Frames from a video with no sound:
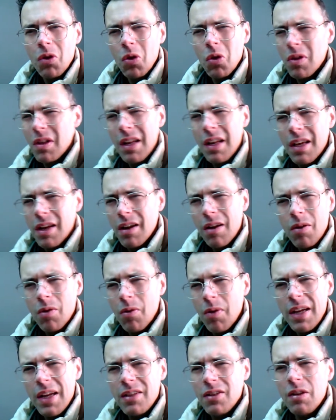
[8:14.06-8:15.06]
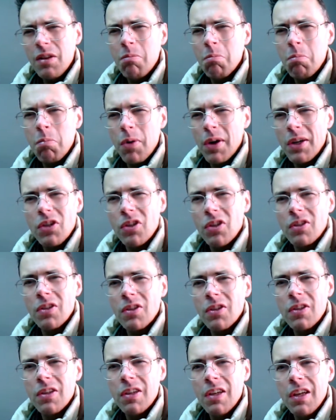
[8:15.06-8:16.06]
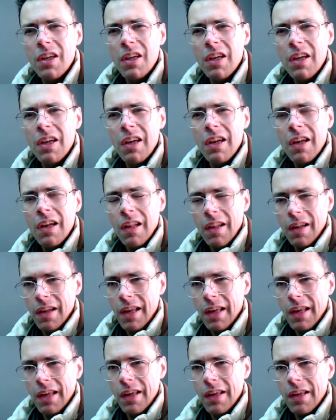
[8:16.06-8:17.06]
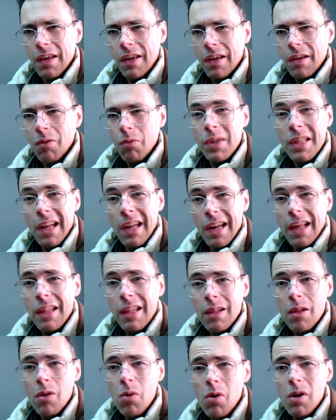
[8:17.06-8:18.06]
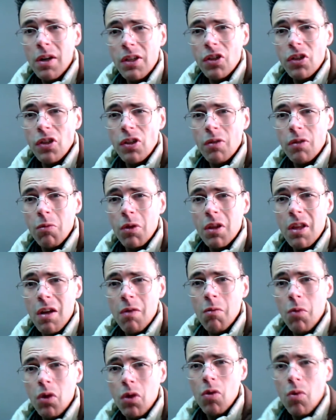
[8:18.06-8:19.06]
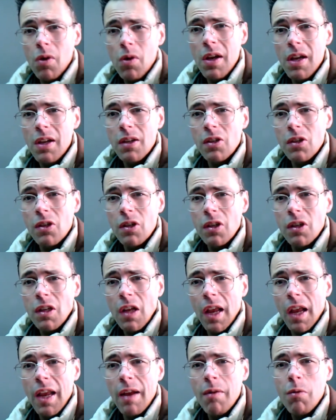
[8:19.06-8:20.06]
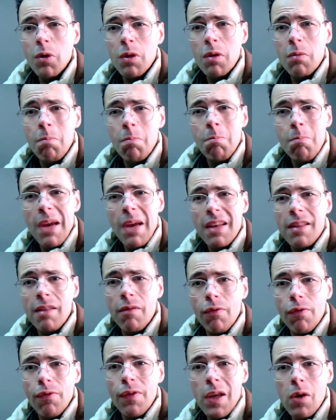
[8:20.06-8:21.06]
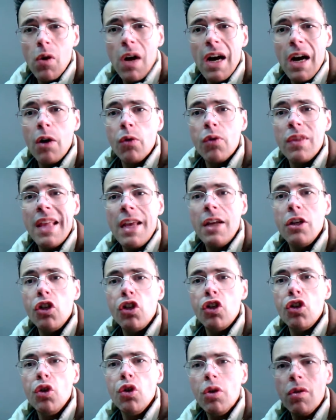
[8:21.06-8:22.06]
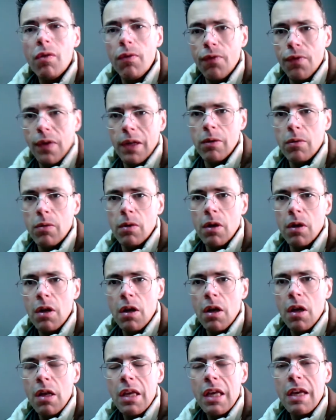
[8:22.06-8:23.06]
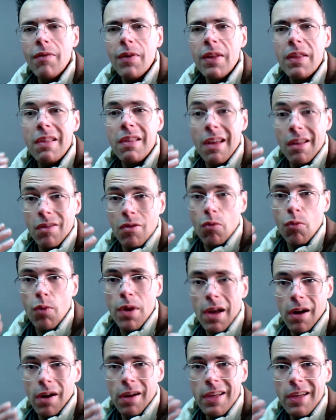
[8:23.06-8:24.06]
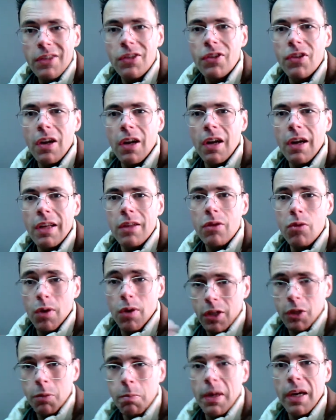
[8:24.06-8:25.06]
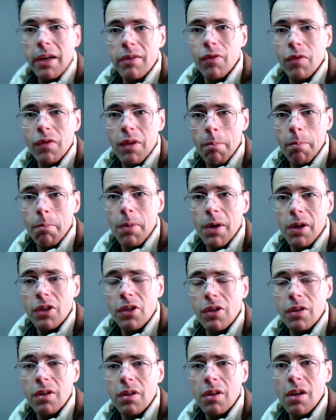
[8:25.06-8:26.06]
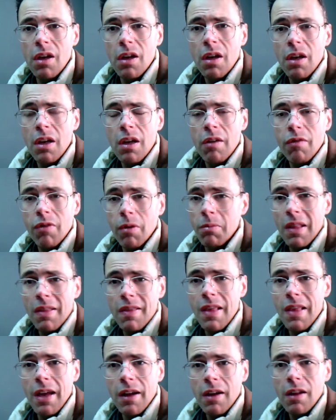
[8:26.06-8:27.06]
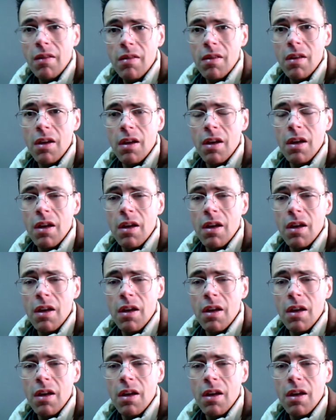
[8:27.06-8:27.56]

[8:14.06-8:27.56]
totally crazy impressions. Like with the landlords, what he would do is he would make them feel how they should feel. Even that realistically to expect from the person, from the tenant,